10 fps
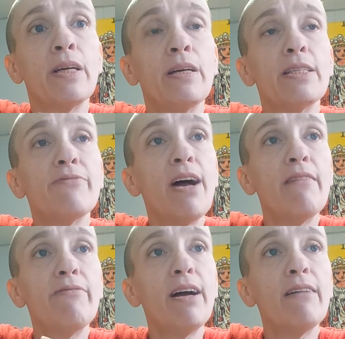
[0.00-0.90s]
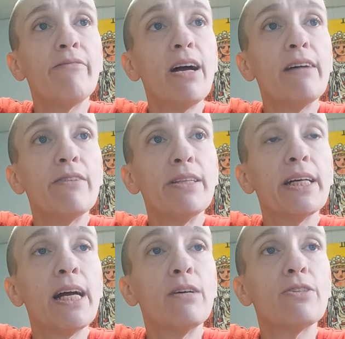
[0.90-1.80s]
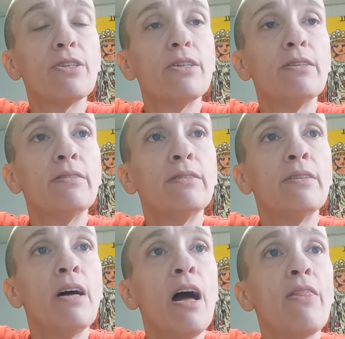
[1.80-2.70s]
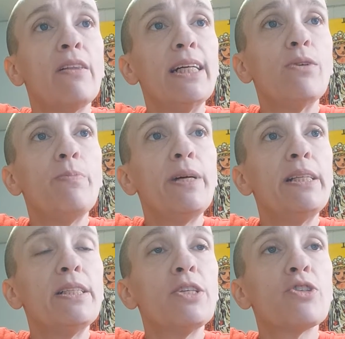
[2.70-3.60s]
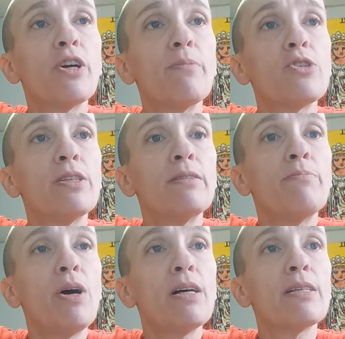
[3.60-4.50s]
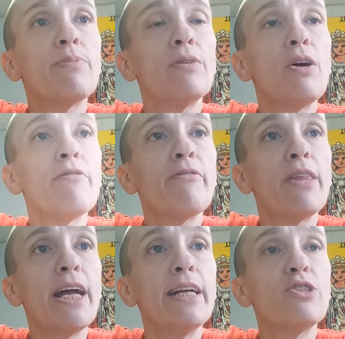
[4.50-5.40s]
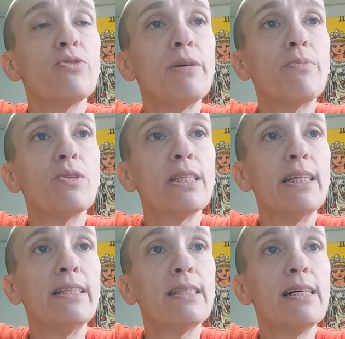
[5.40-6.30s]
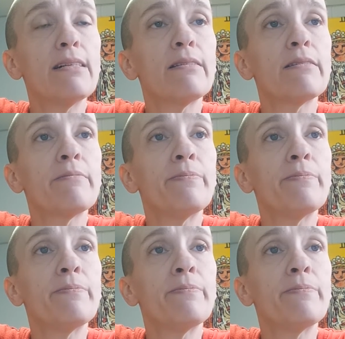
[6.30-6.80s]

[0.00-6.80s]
It's 555 on the counter. The link will be in the description box below for the angel numbers index.